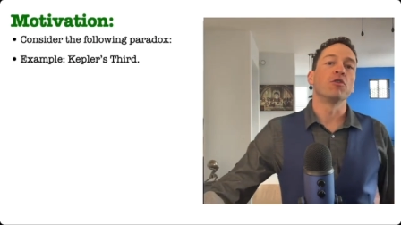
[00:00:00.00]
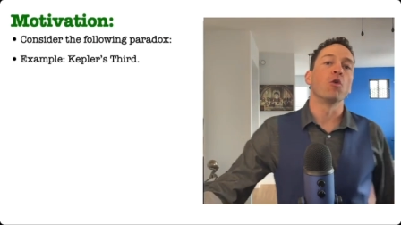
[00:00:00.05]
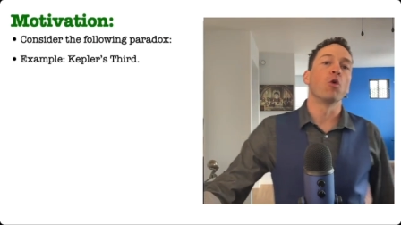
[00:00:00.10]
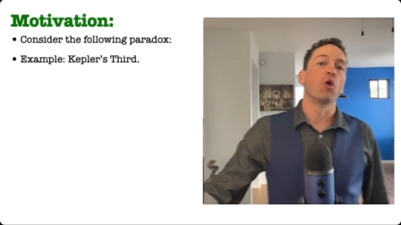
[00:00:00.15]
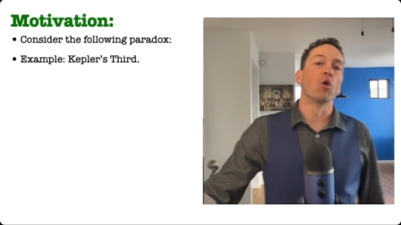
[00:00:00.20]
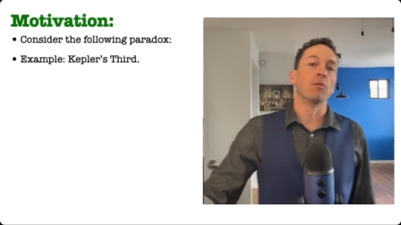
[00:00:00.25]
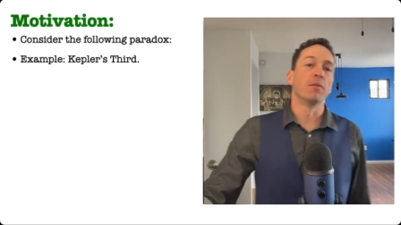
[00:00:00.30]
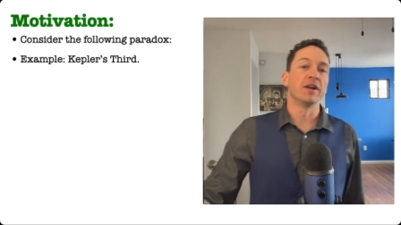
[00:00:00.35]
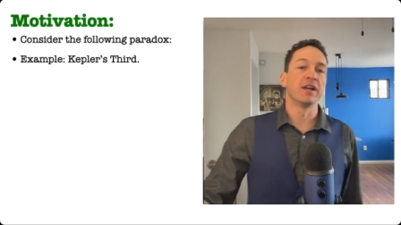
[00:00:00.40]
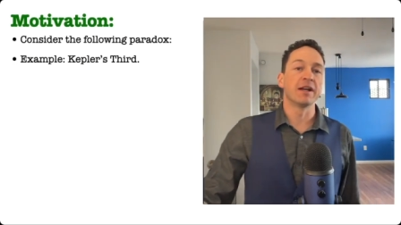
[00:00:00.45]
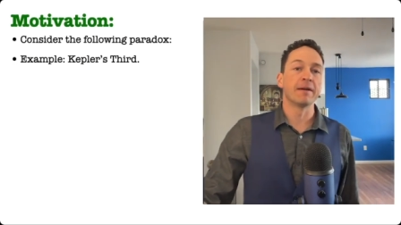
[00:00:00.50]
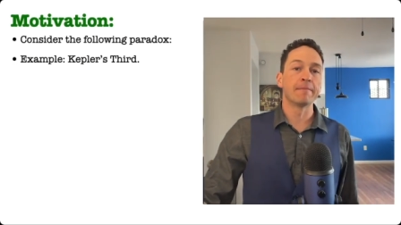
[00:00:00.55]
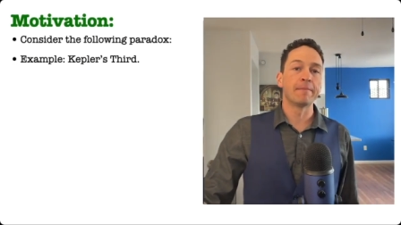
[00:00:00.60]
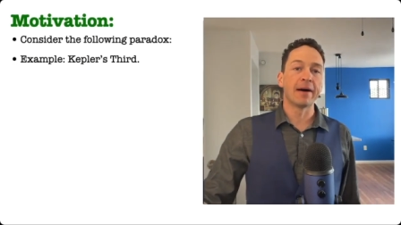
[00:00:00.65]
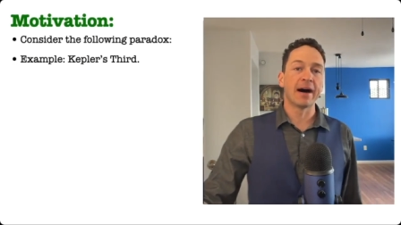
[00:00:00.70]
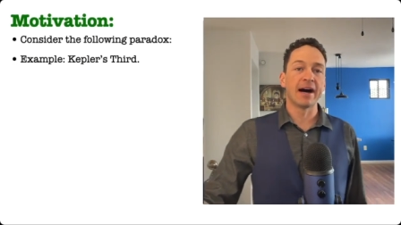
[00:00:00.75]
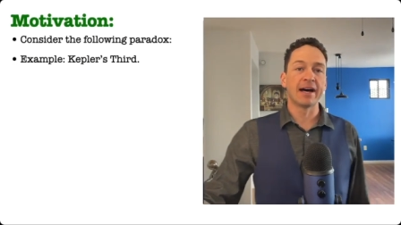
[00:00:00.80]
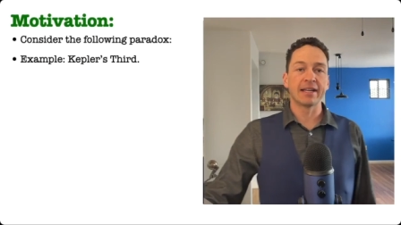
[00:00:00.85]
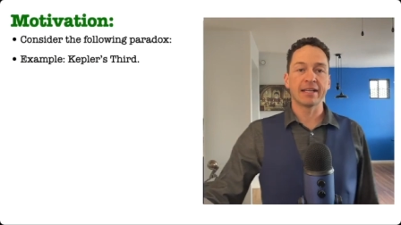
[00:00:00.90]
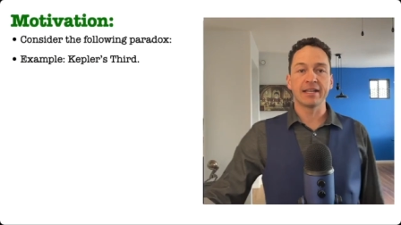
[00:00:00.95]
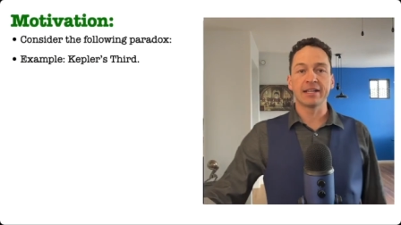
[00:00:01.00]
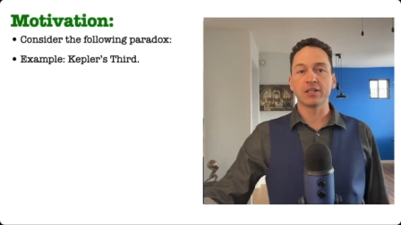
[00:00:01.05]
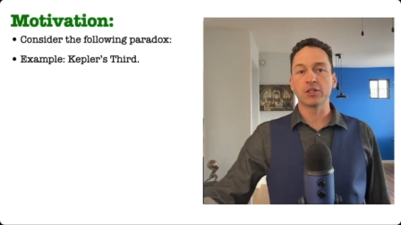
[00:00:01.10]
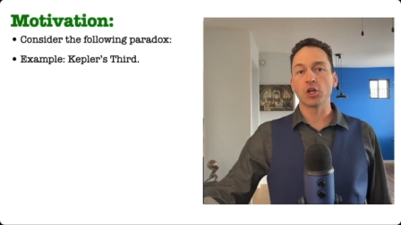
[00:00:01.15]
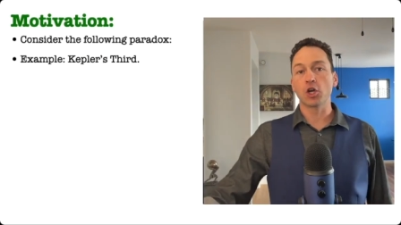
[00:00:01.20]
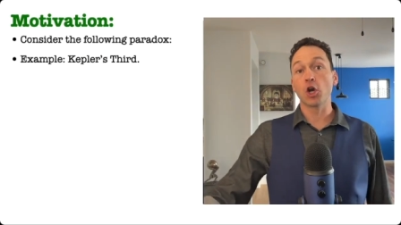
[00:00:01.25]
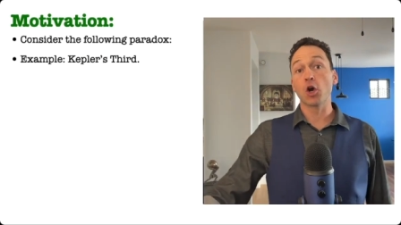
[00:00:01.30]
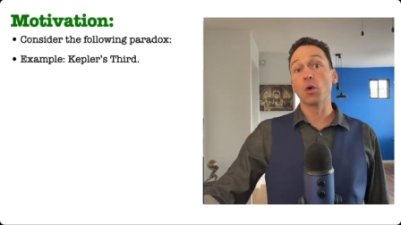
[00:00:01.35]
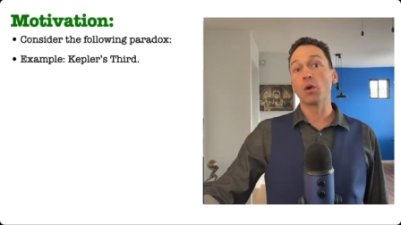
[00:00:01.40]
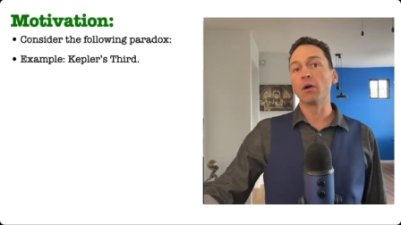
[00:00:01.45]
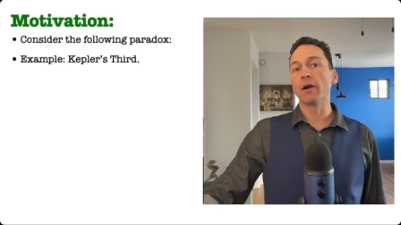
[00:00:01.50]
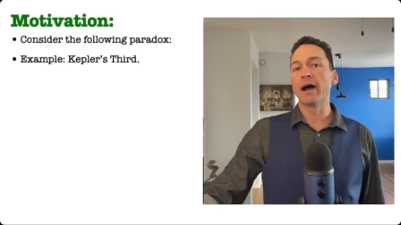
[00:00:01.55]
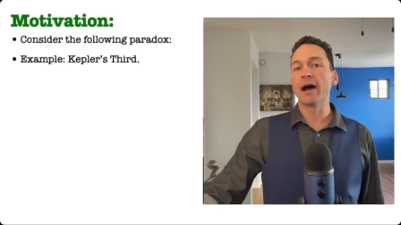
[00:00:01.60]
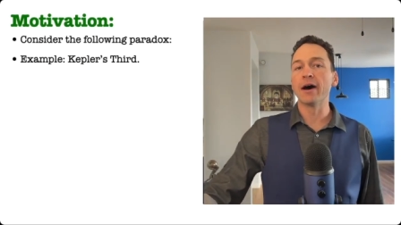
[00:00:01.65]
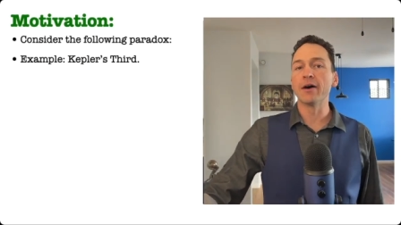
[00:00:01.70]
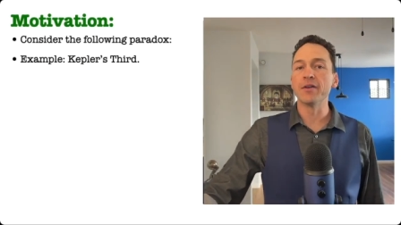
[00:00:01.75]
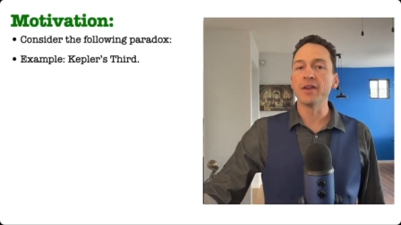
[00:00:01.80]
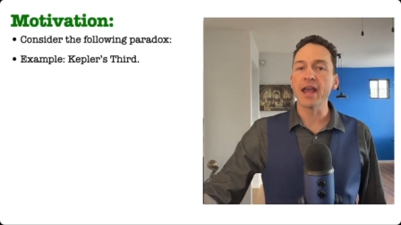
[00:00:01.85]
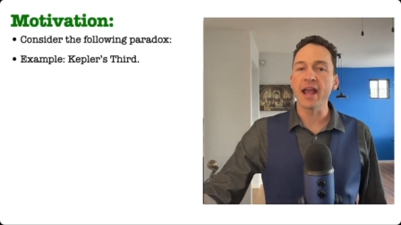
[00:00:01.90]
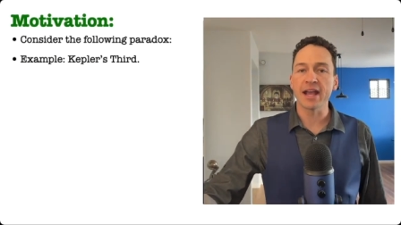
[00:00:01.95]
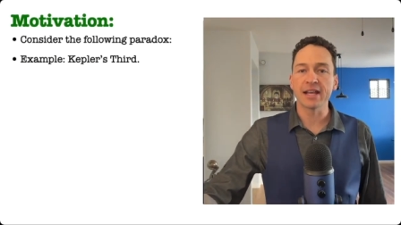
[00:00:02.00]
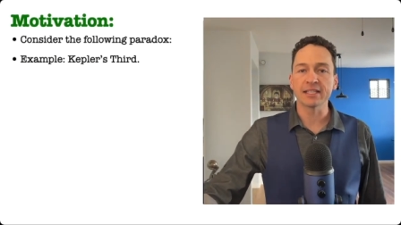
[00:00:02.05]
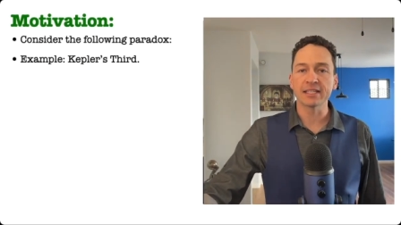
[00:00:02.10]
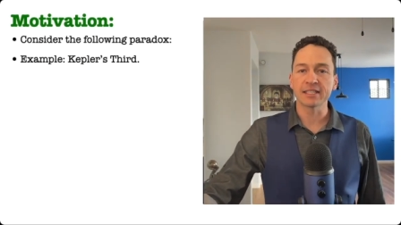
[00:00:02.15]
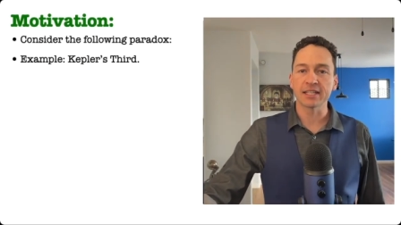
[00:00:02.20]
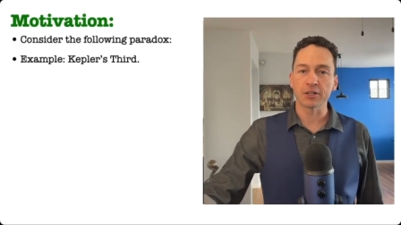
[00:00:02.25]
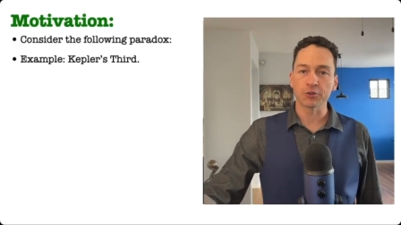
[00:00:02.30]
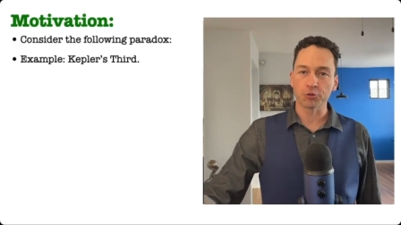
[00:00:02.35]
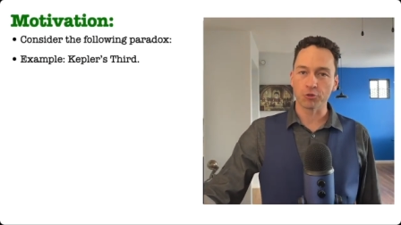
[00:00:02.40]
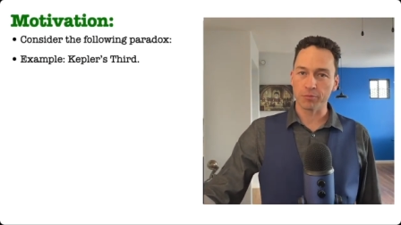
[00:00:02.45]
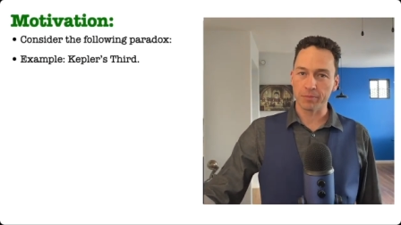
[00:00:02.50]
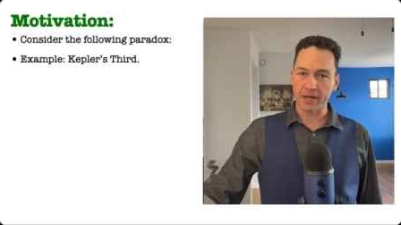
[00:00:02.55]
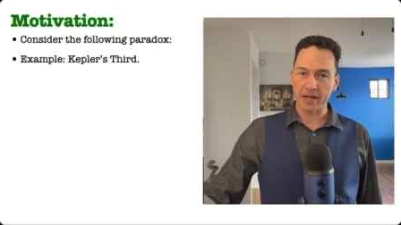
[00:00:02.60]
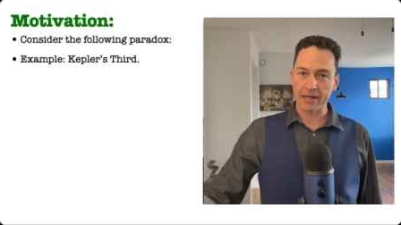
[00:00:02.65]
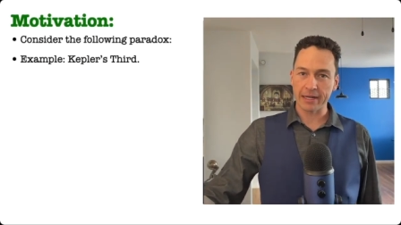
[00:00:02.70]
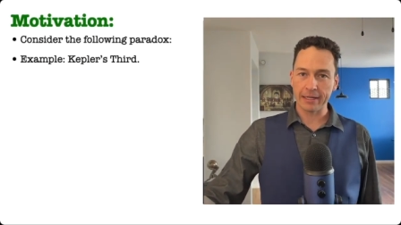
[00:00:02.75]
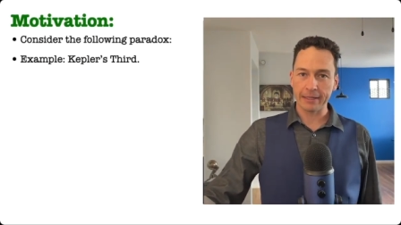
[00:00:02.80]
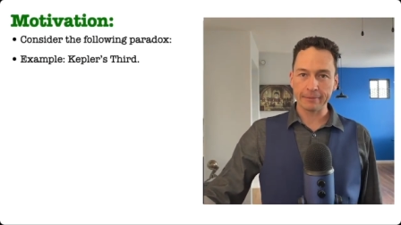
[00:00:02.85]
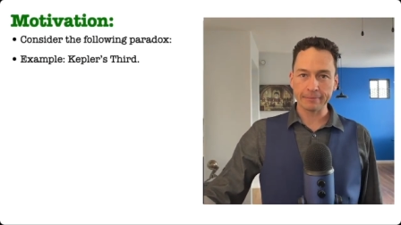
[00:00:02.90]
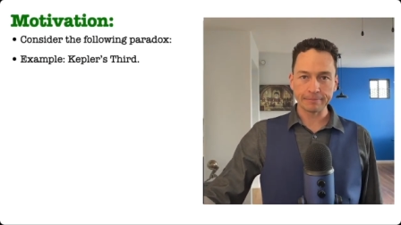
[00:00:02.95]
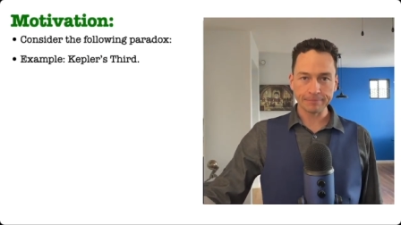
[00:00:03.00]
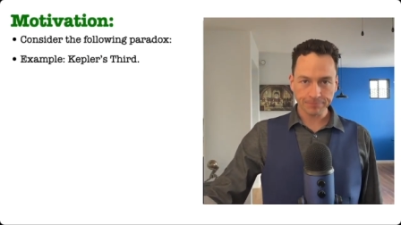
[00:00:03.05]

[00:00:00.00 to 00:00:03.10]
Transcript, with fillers: orbiting body to go around a central body.